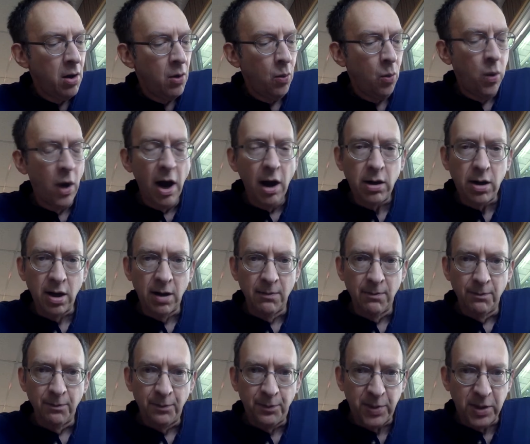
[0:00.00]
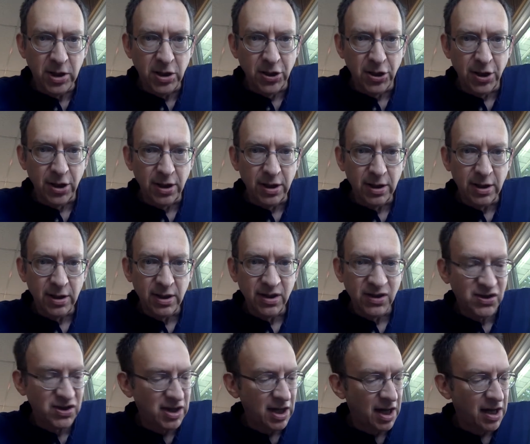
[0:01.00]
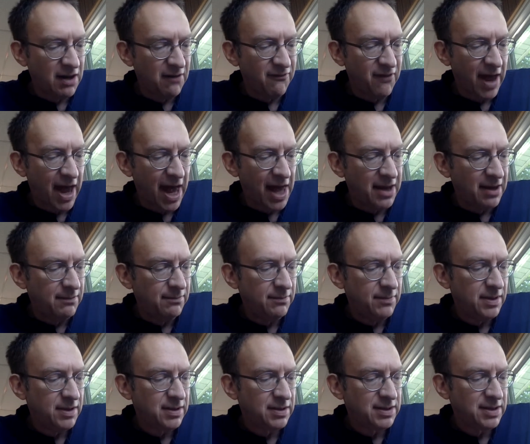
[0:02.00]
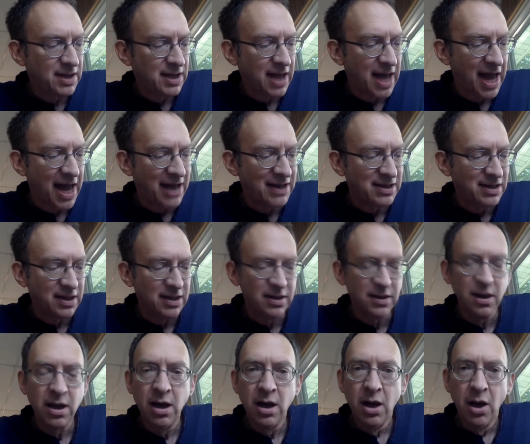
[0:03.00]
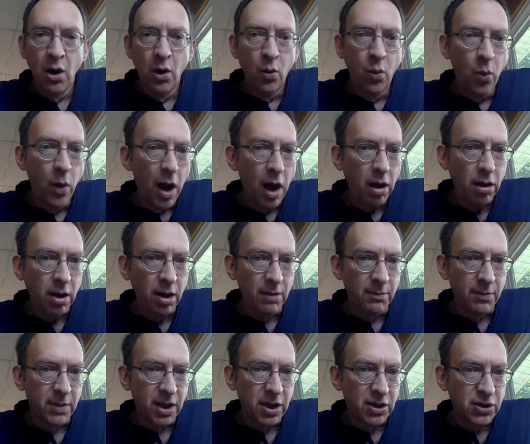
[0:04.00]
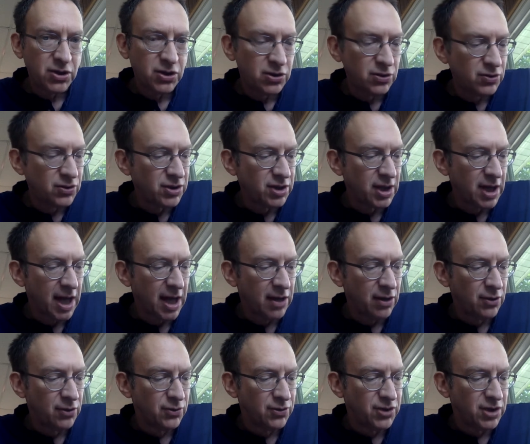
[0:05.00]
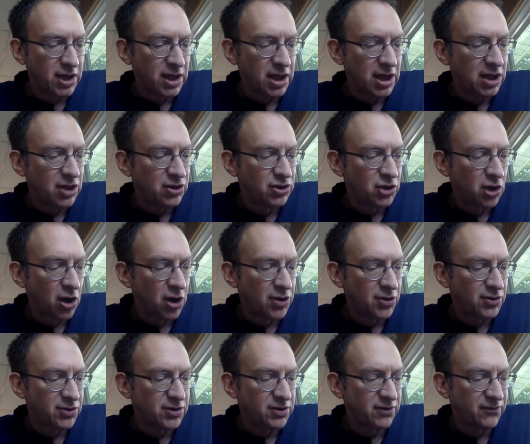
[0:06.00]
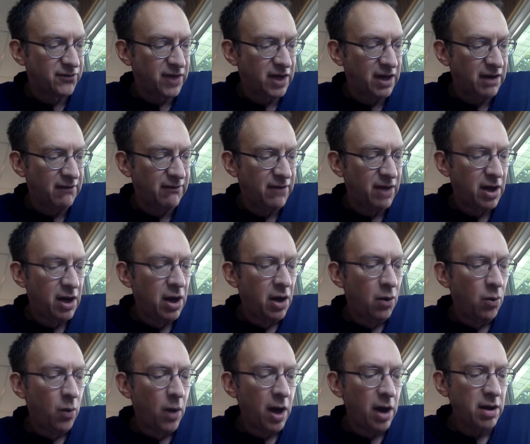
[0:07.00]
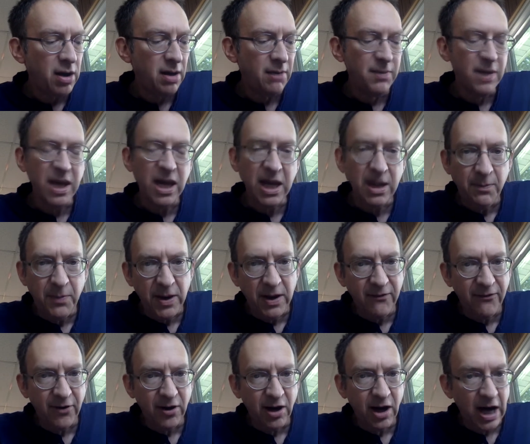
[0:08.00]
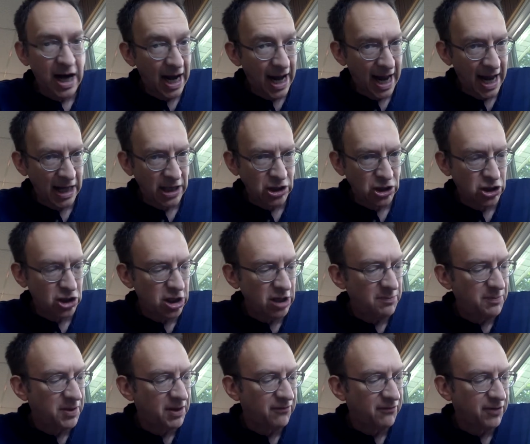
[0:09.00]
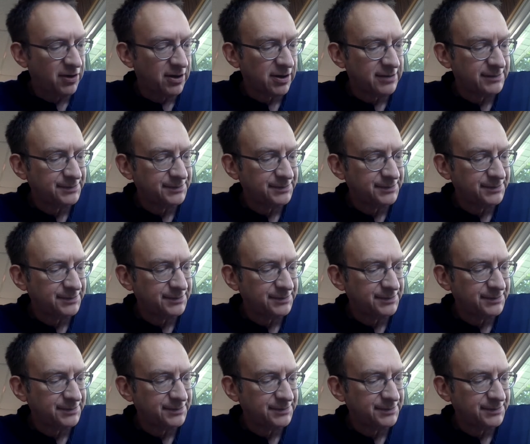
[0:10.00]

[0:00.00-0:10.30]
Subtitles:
"Welcome, Peter, son of Adam," said Aslan. "Welcome, Susan and Lucy, daughters of Eve. Welcome, he beaver and she beaver."